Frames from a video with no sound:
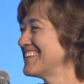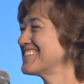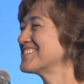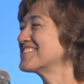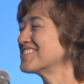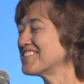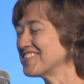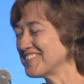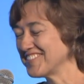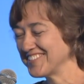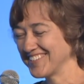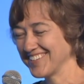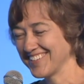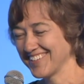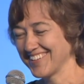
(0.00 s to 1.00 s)
So
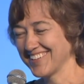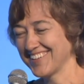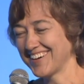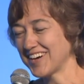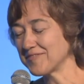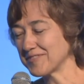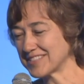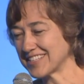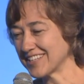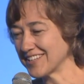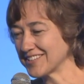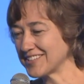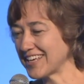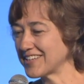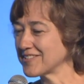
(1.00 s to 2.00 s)
our
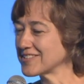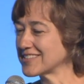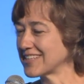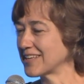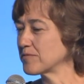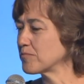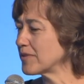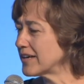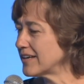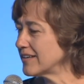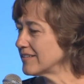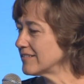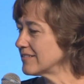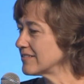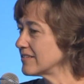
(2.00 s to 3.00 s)
facilitator said,
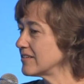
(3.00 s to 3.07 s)
well,